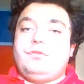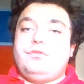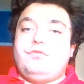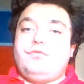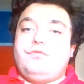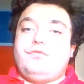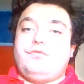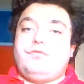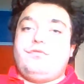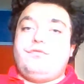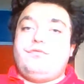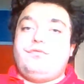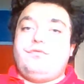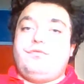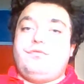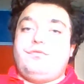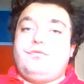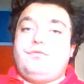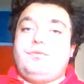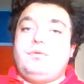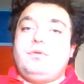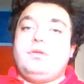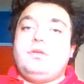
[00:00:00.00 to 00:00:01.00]
whose
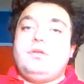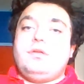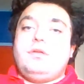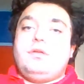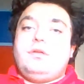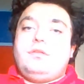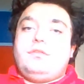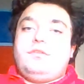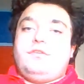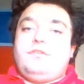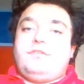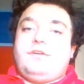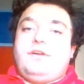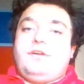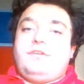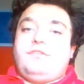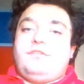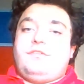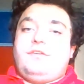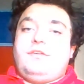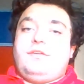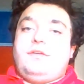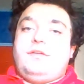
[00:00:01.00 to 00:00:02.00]
owner
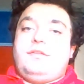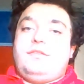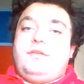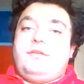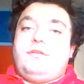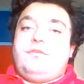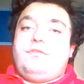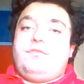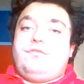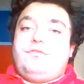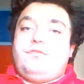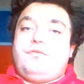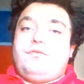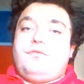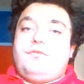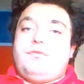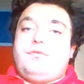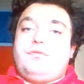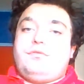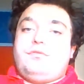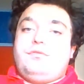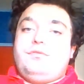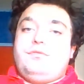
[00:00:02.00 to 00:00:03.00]
decides to get another
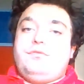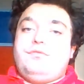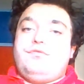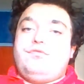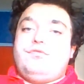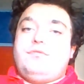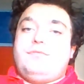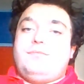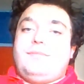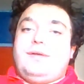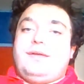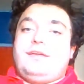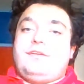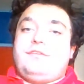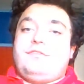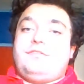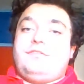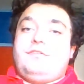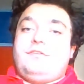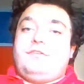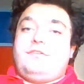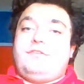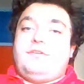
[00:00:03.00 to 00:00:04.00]
dog who Max
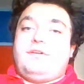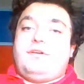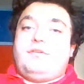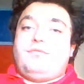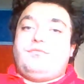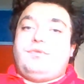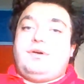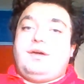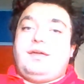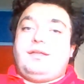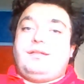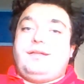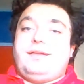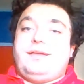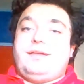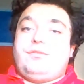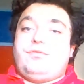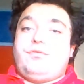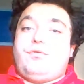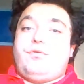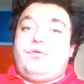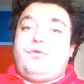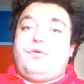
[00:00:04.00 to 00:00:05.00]
does not like
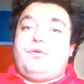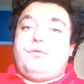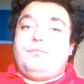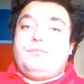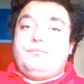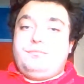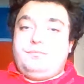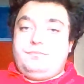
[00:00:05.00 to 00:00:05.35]
at all.